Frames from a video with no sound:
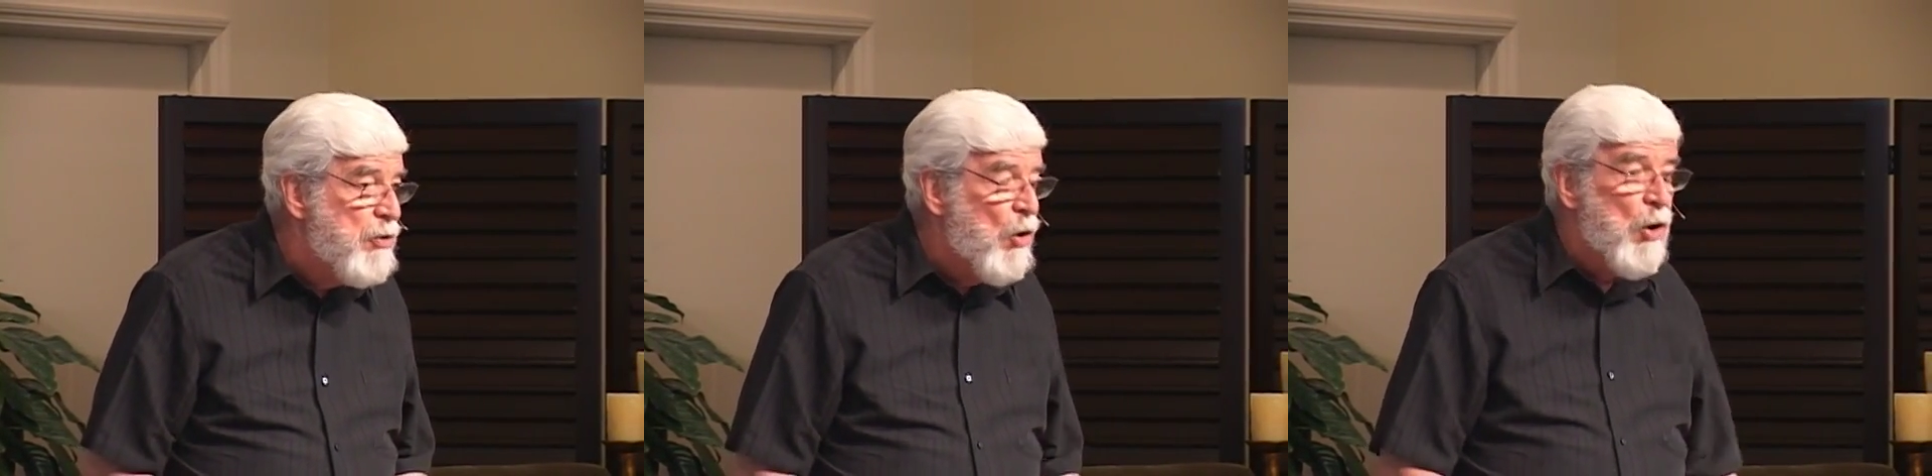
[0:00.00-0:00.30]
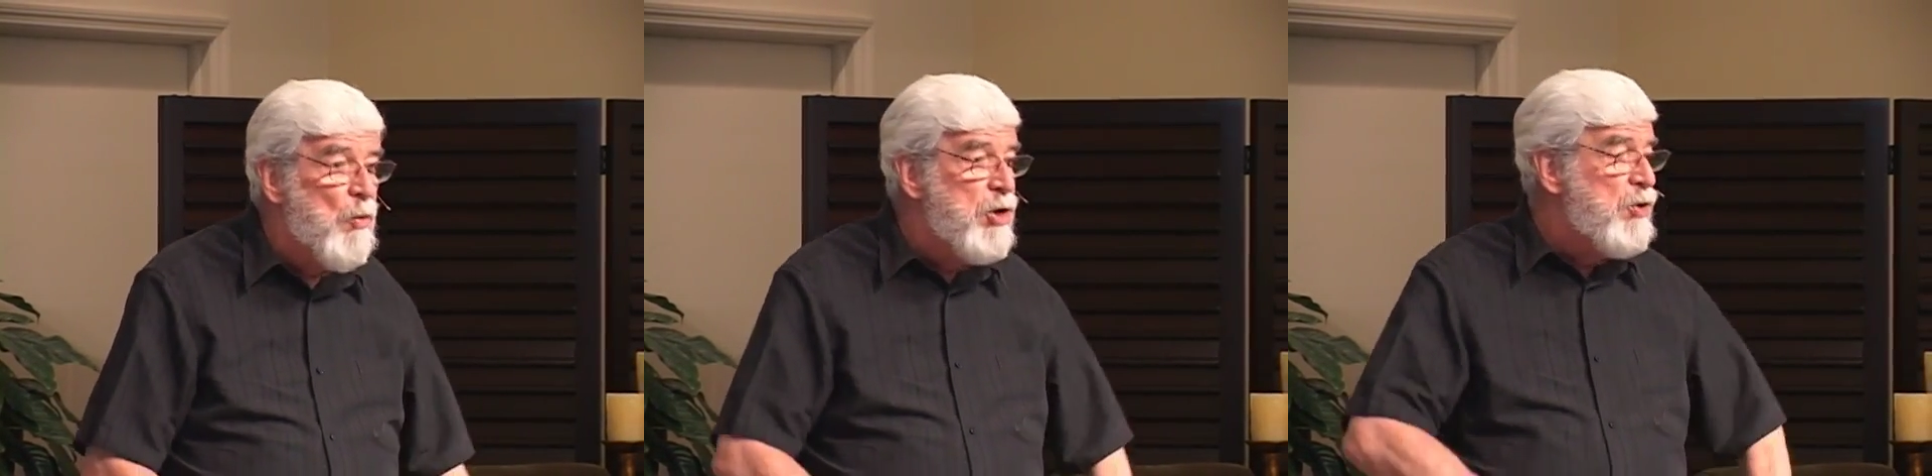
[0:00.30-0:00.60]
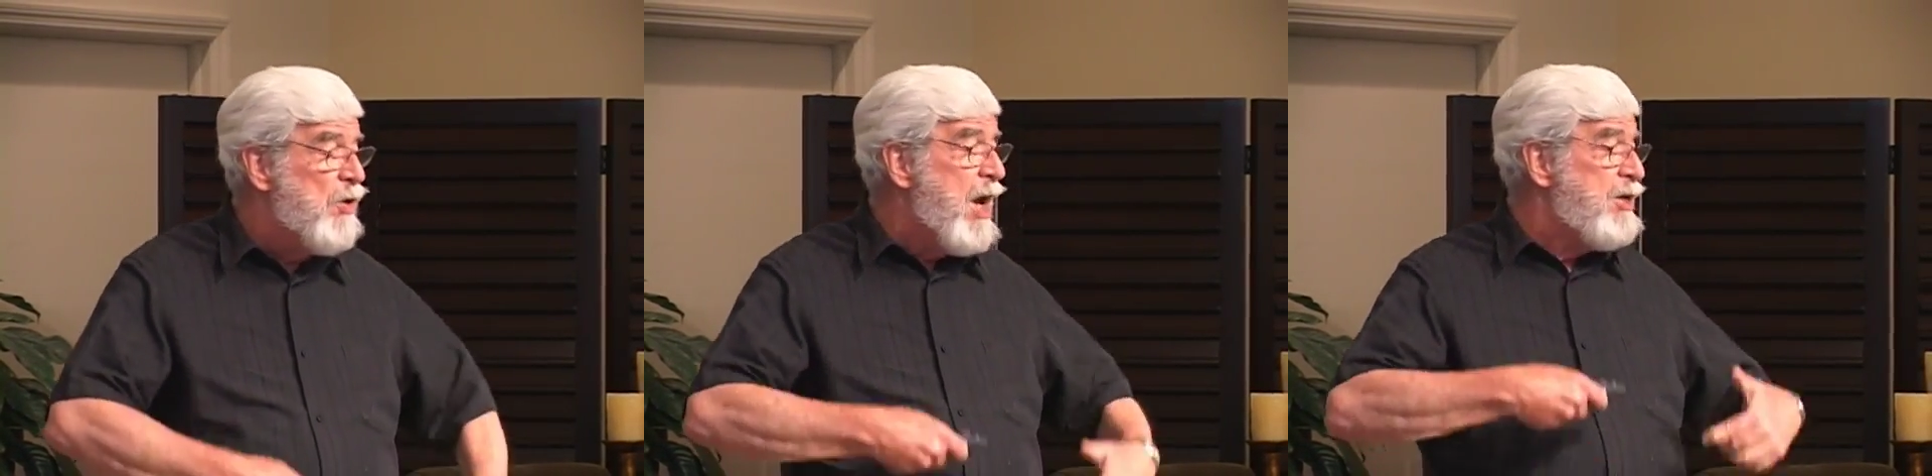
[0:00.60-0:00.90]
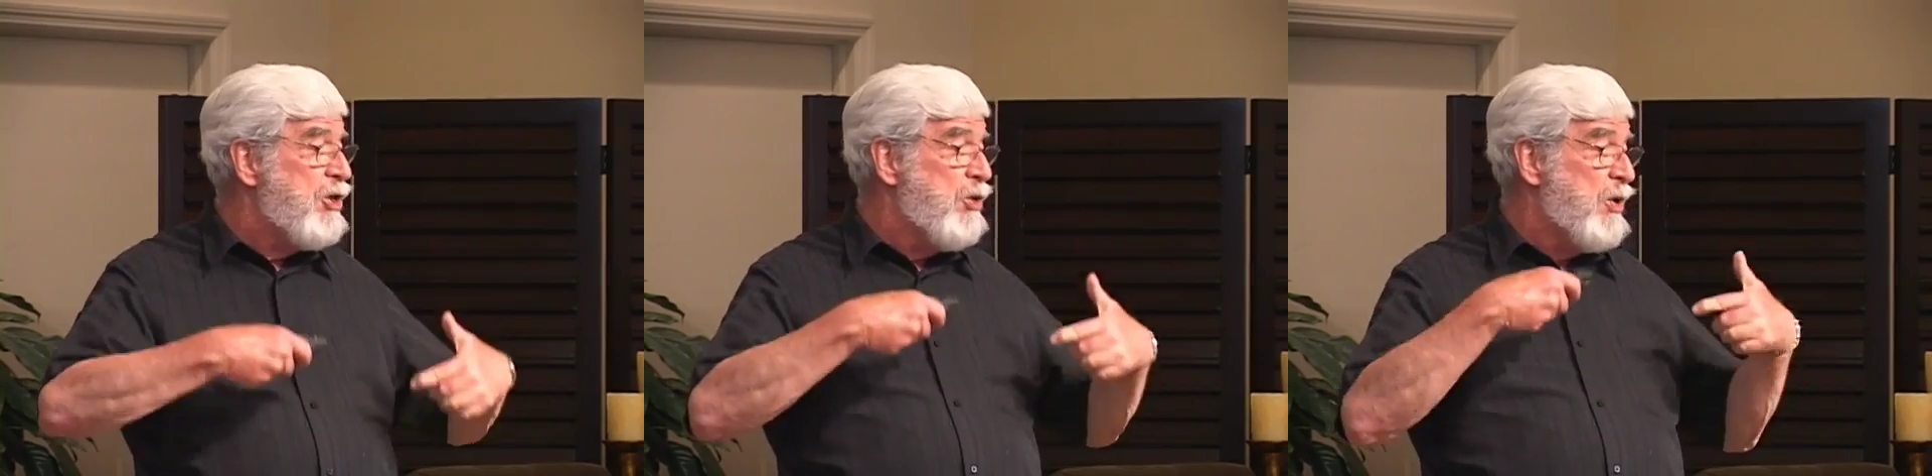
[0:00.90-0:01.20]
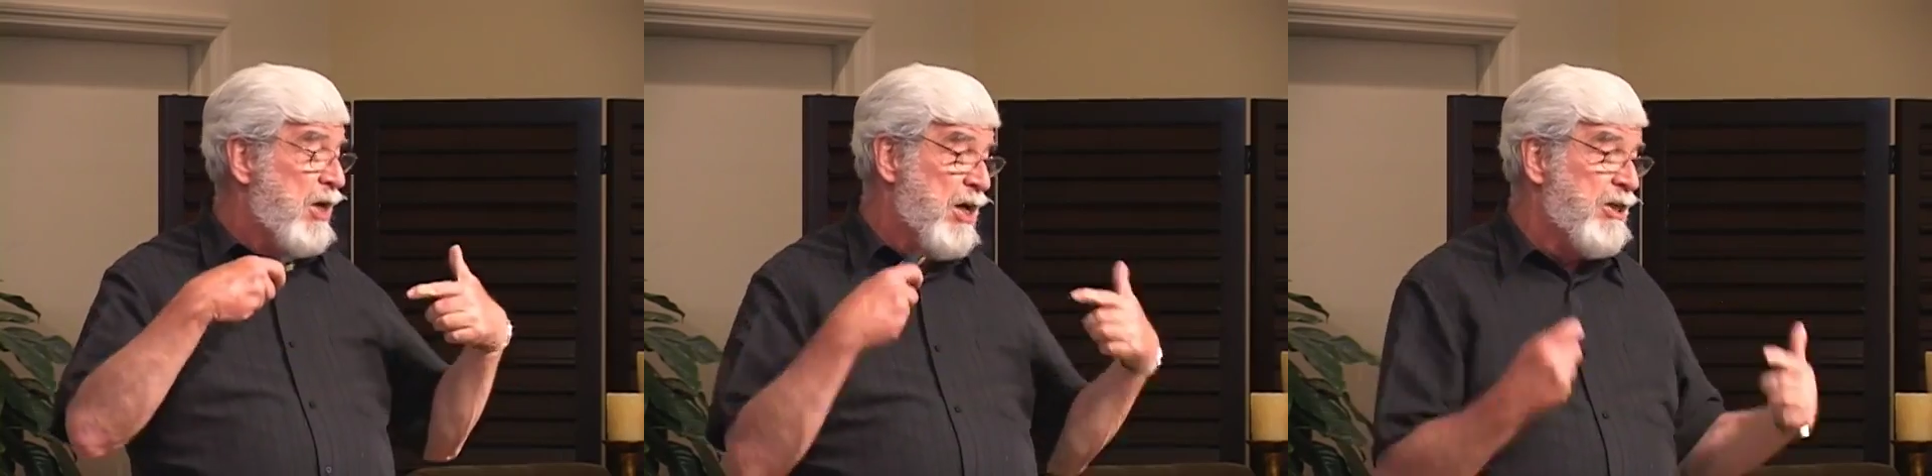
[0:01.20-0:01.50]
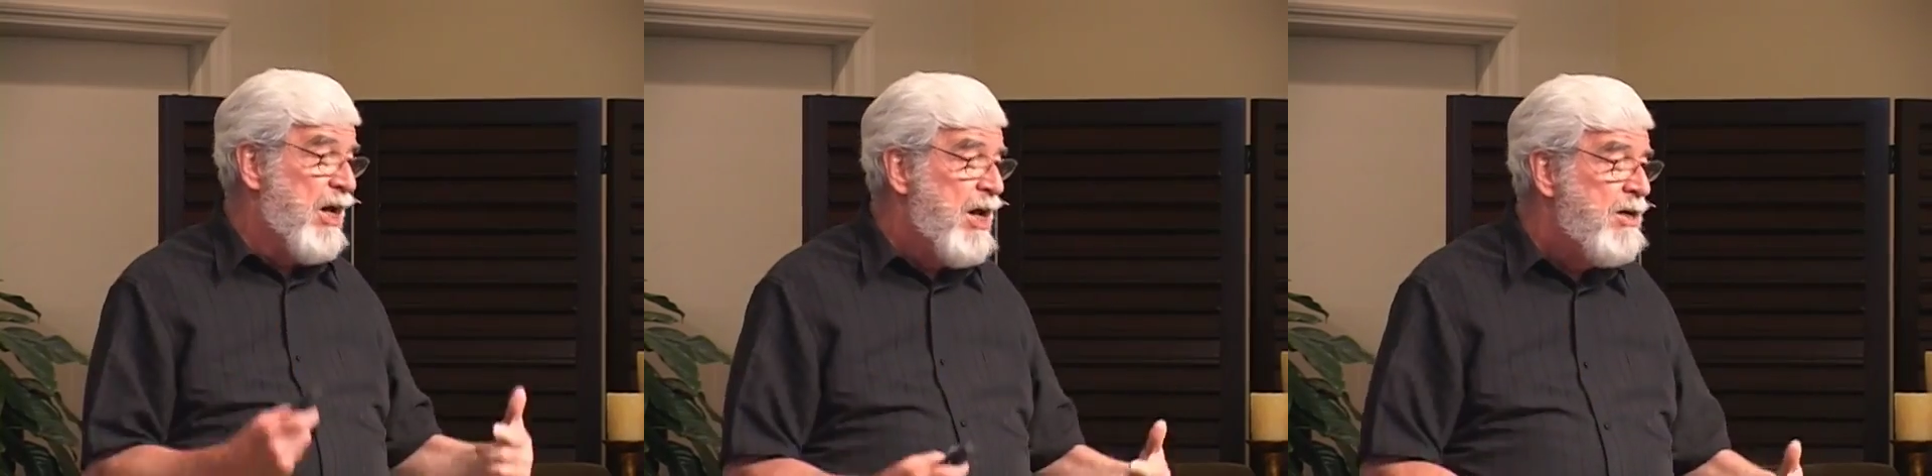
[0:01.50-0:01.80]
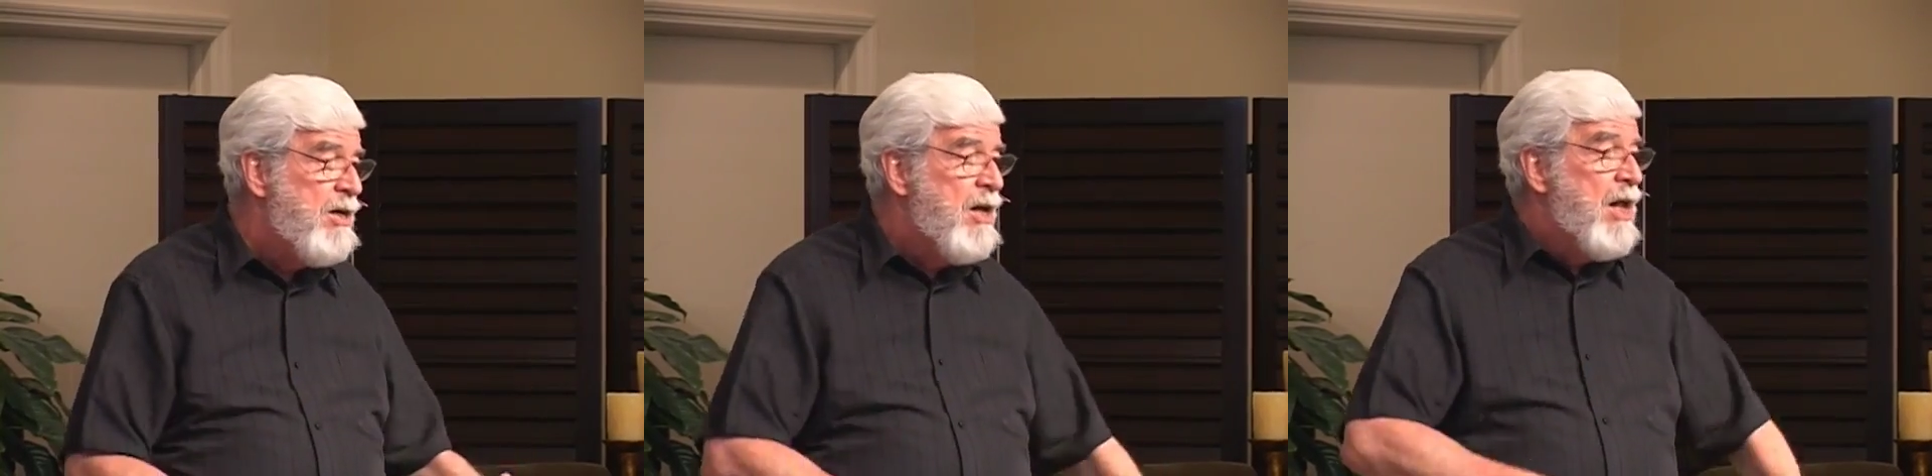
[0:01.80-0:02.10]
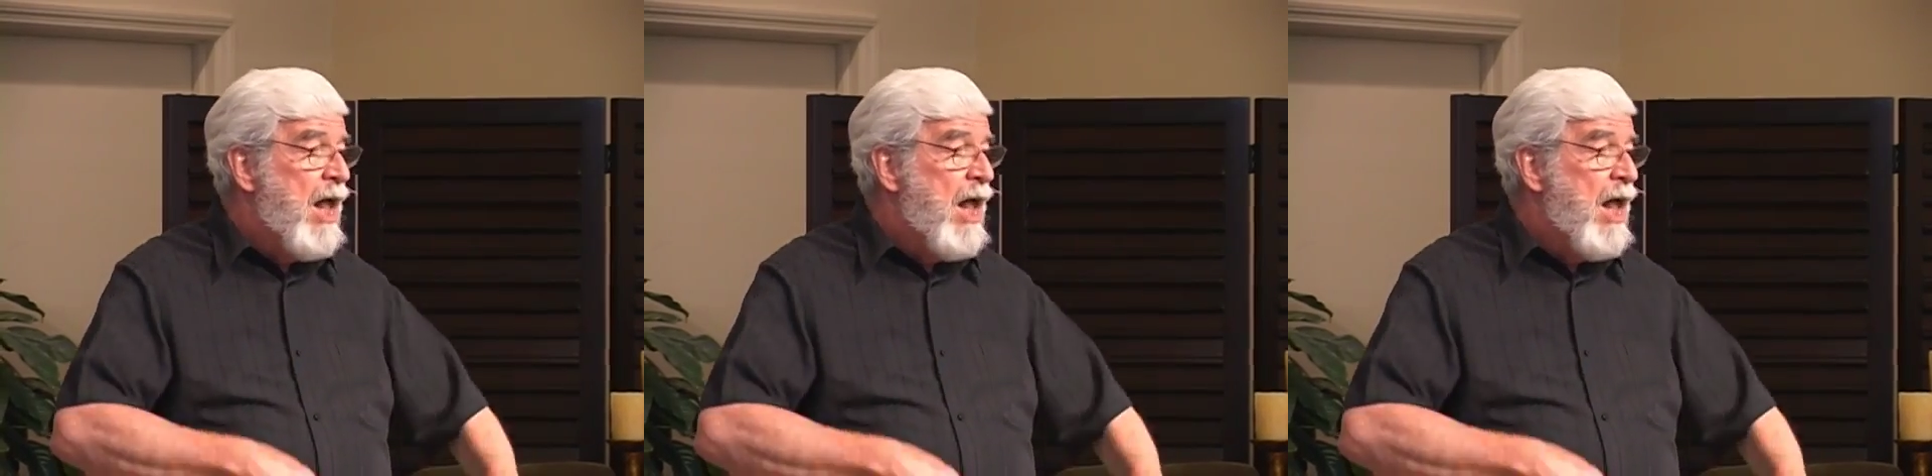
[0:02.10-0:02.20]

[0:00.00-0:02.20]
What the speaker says: Or would you like to do it again